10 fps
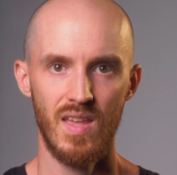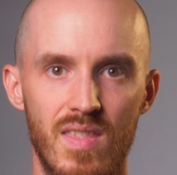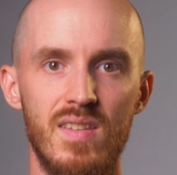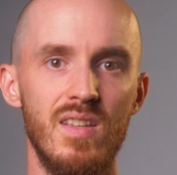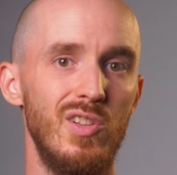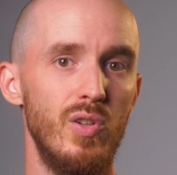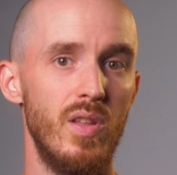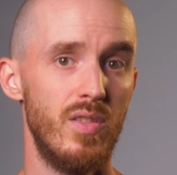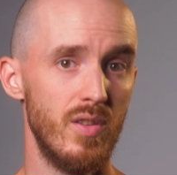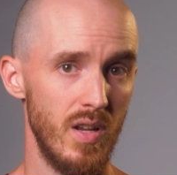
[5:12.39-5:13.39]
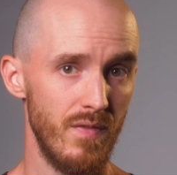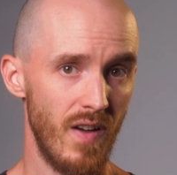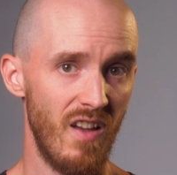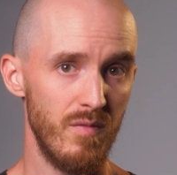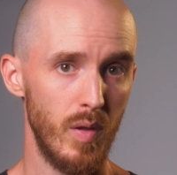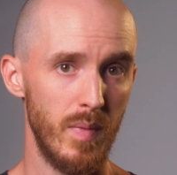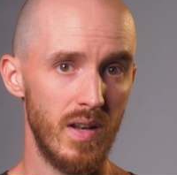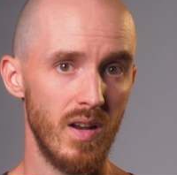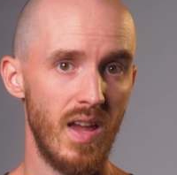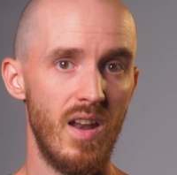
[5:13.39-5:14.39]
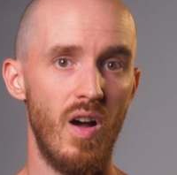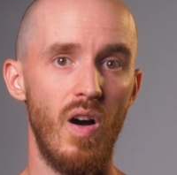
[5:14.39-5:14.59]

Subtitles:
This included 35mm and